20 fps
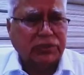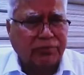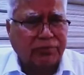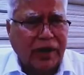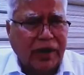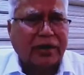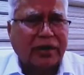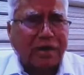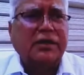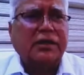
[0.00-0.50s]

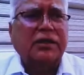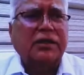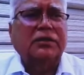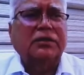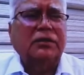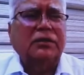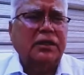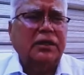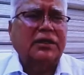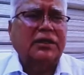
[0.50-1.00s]

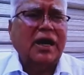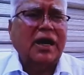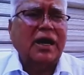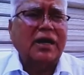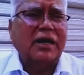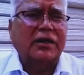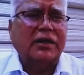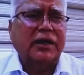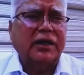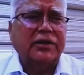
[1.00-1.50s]
federated data
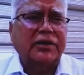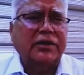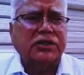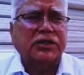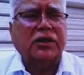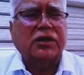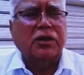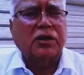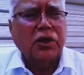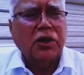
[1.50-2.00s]
architecture
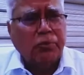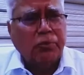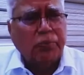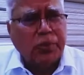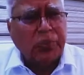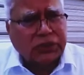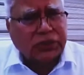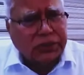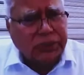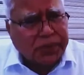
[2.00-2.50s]
which is